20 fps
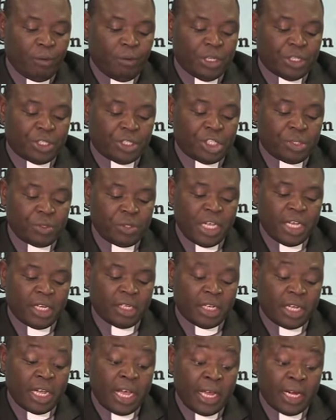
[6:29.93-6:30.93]
we still
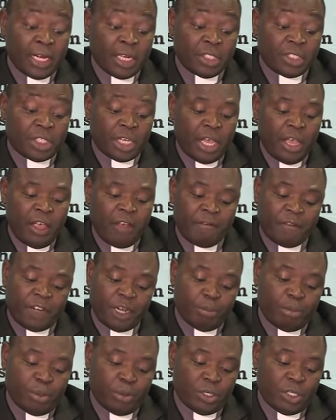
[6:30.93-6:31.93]
encourage
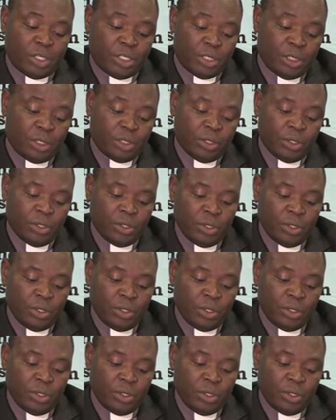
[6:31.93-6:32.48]
everybody